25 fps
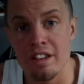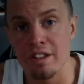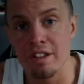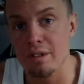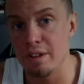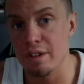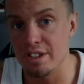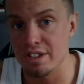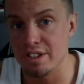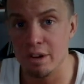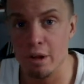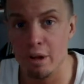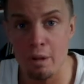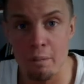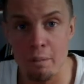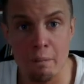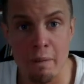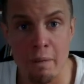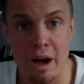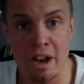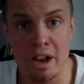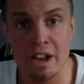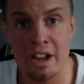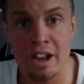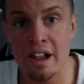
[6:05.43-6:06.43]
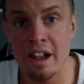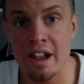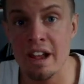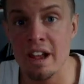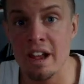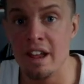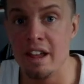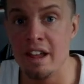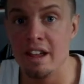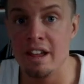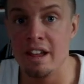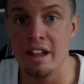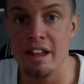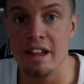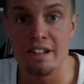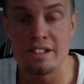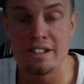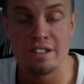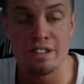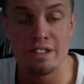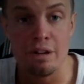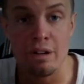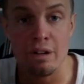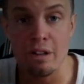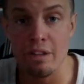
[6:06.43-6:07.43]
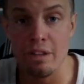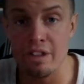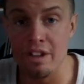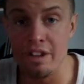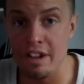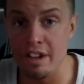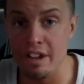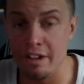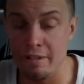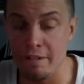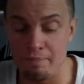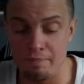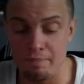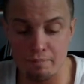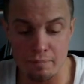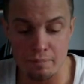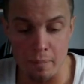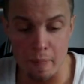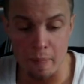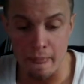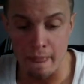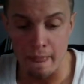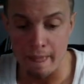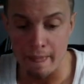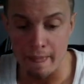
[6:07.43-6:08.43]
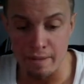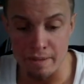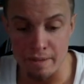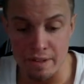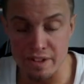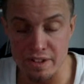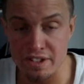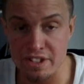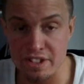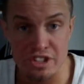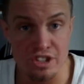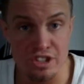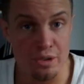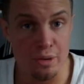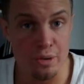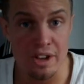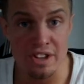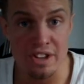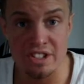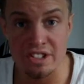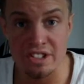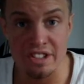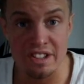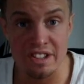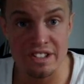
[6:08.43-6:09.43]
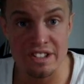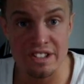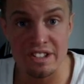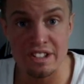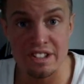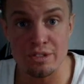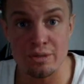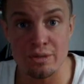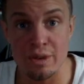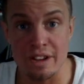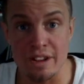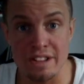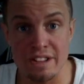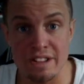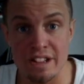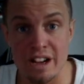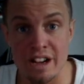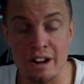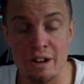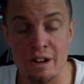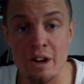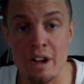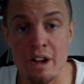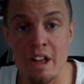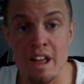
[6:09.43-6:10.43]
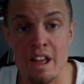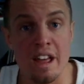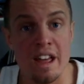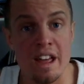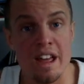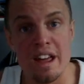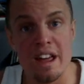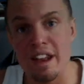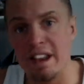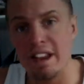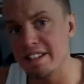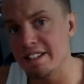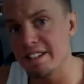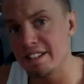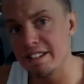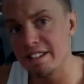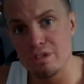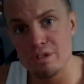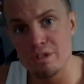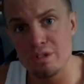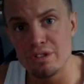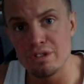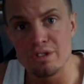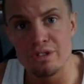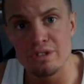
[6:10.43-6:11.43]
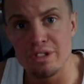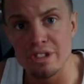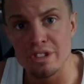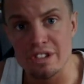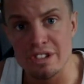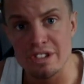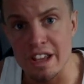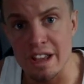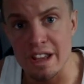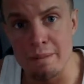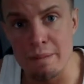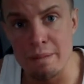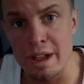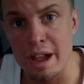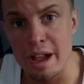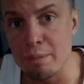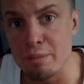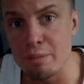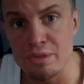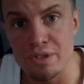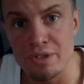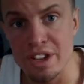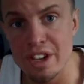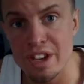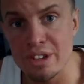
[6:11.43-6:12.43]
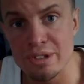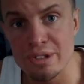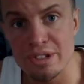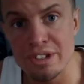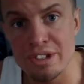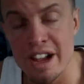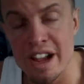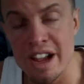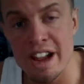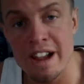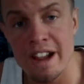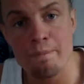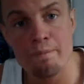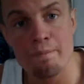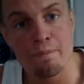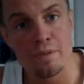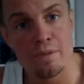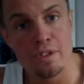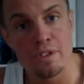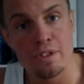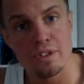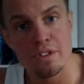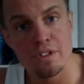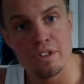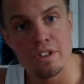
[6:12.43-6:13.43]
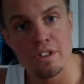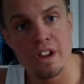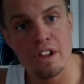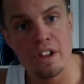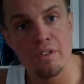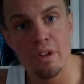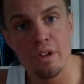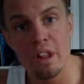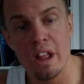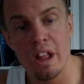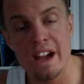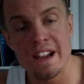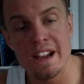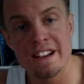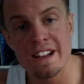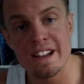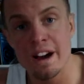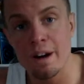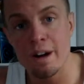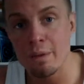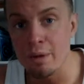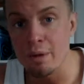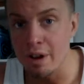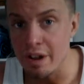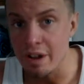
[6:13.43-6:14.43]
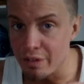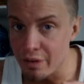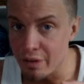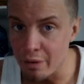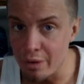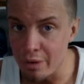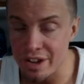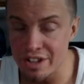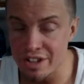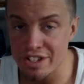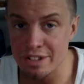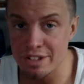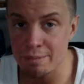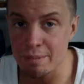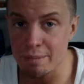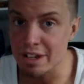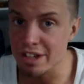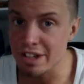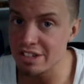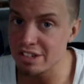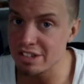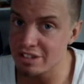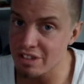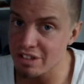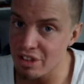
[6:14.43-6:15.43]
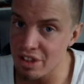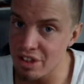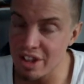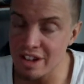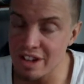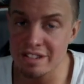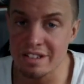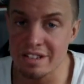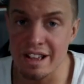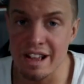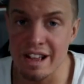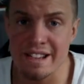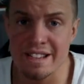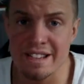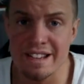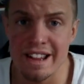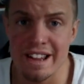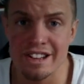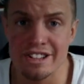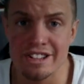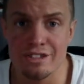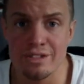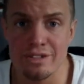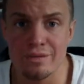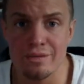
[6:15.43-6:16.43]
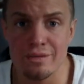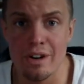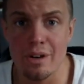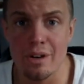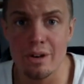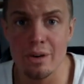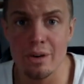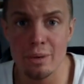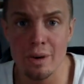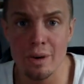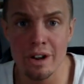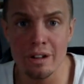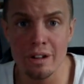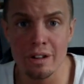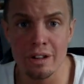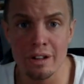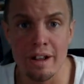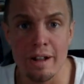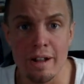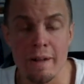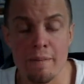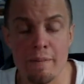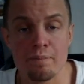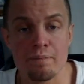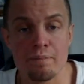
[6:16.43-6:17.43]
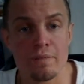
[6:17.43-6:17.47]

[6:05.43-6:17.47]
It's all money, it's all the situation as it is right now, and you just gotta be up day to day. Never lie down, never rest, because things can change very quickly.